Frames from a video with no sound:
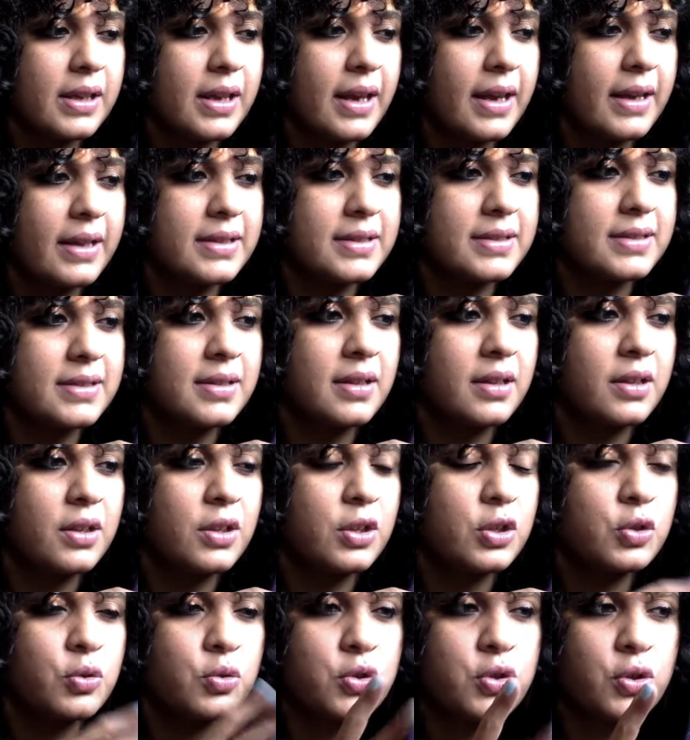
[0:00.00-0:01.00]
has
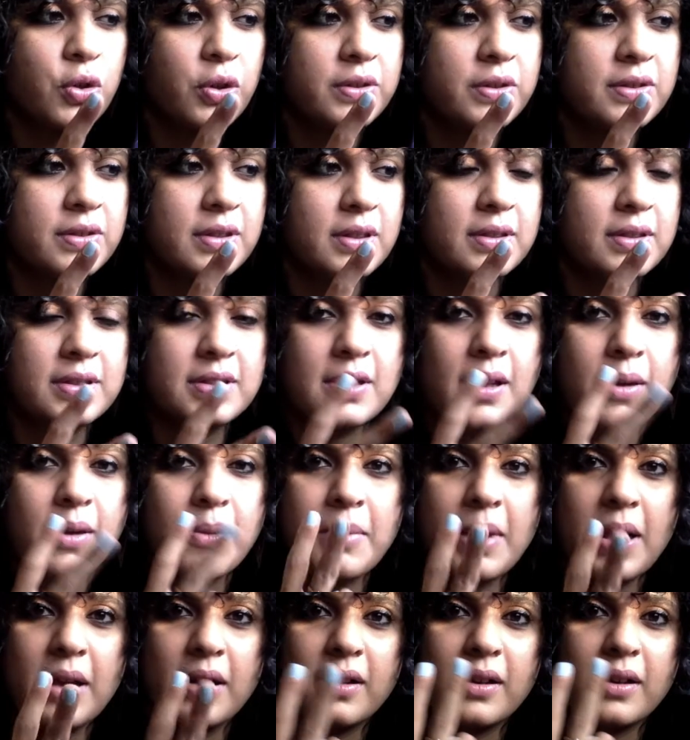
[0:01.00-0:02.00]
two choices,
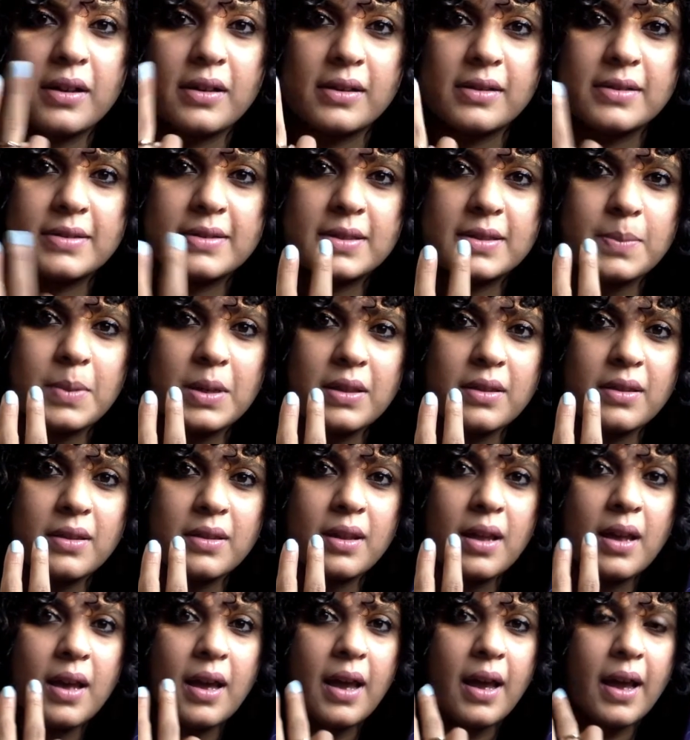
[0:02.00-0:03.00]
Mary and Elizabeth,
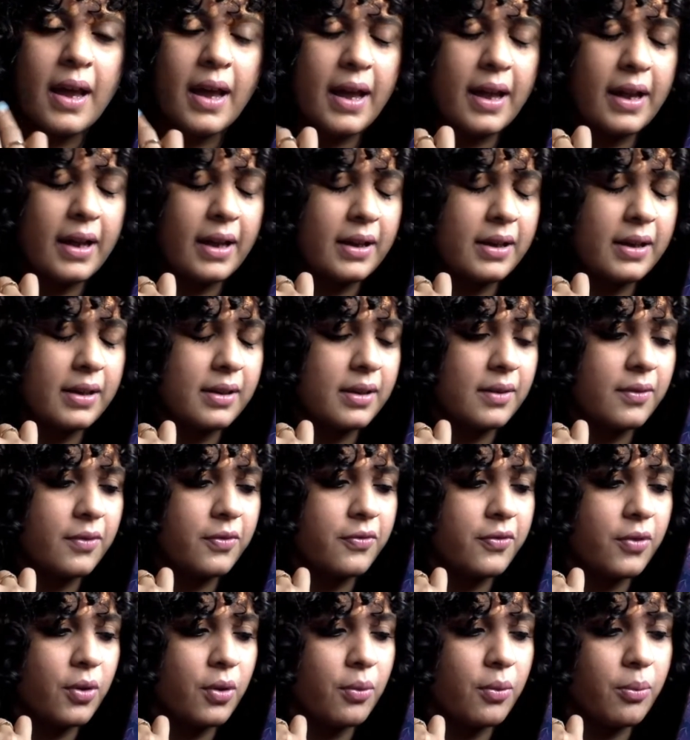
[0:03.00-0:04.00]
and
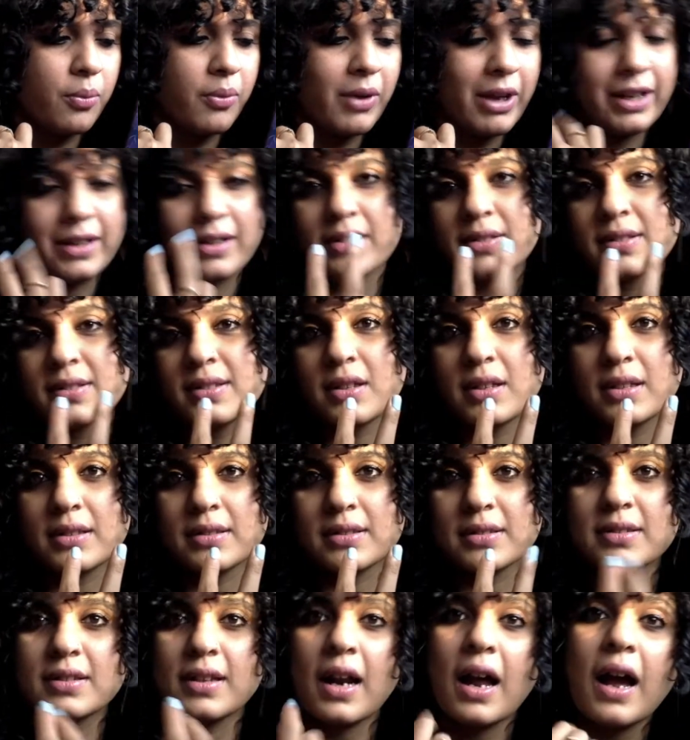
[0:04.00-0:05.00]
for various
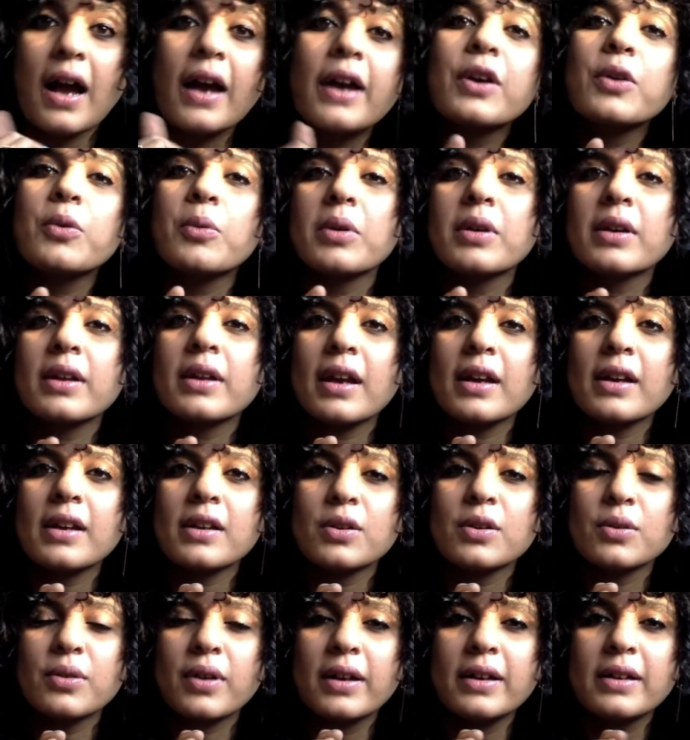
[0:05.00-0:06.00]
reasons that I don't want to get
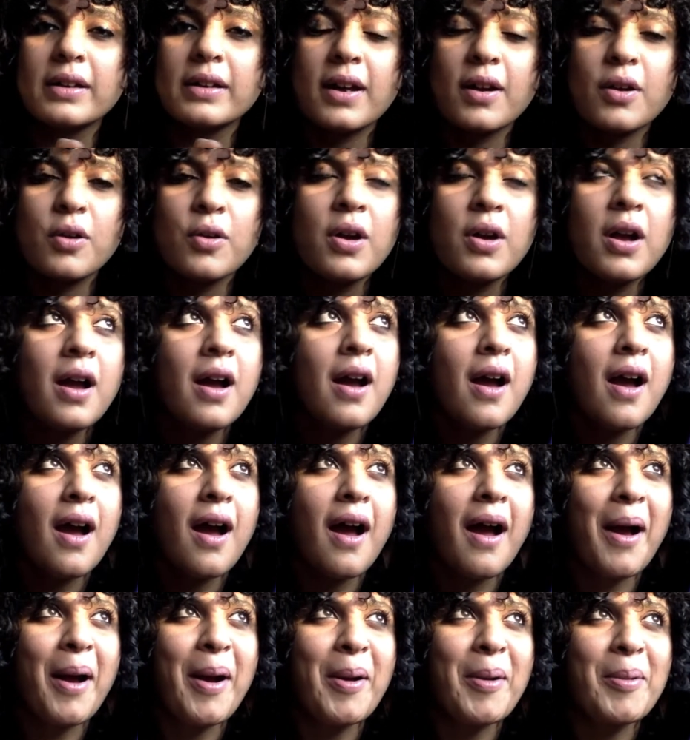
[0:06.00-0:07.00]
into right now,
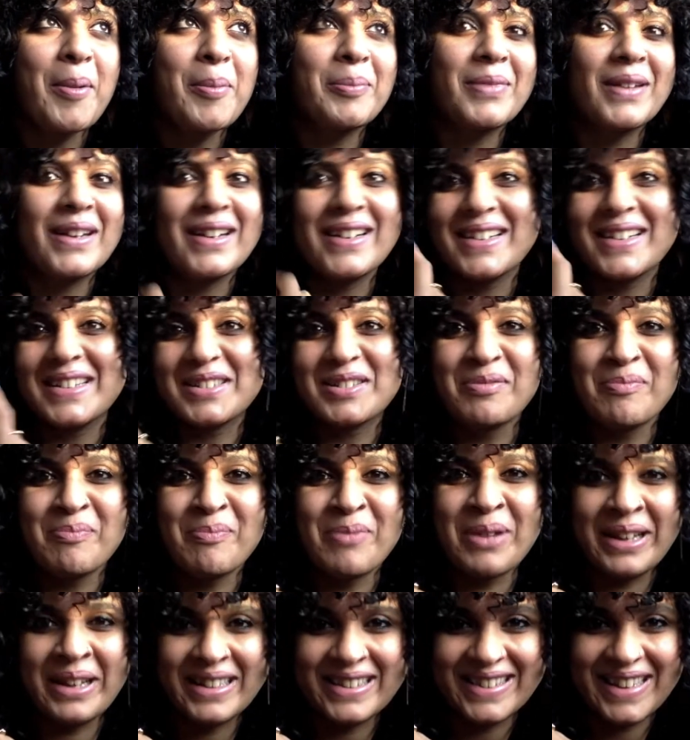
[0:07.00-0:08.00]
he doesn't
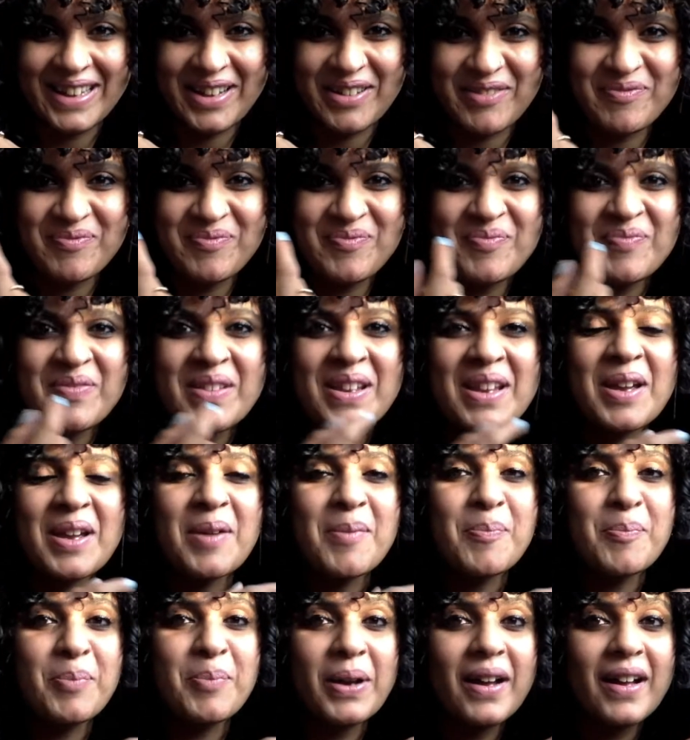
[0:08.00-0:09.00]
pick them,
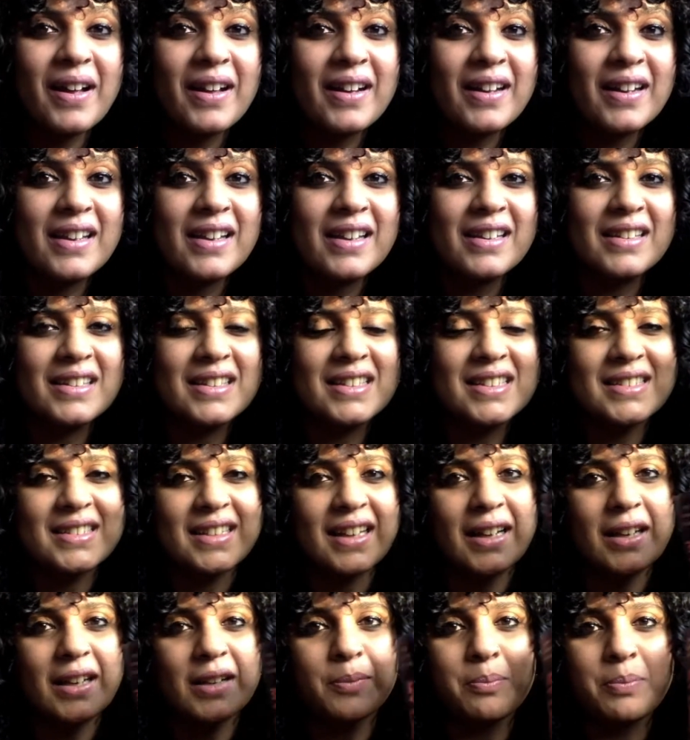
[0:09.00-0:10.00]
but he
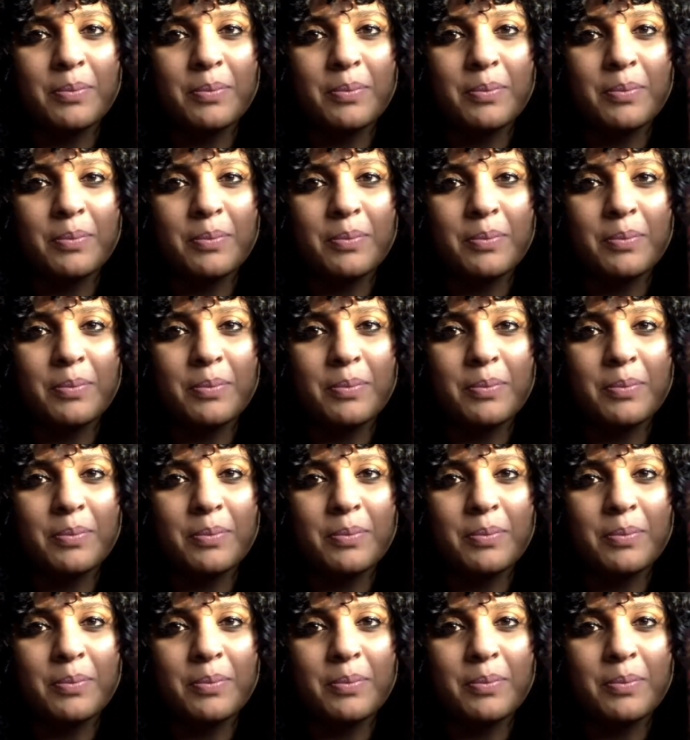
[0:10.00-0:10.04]
instead